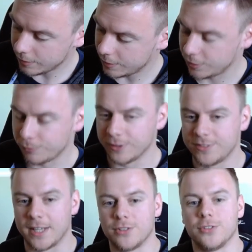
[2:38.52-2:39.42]
different
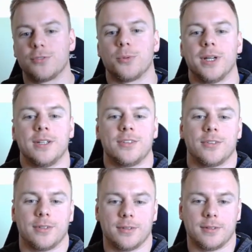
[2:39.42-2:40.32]
tension springs
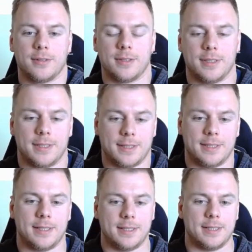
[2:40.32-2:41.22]

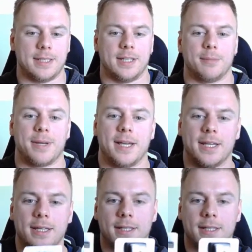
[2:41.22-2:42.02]
at the back.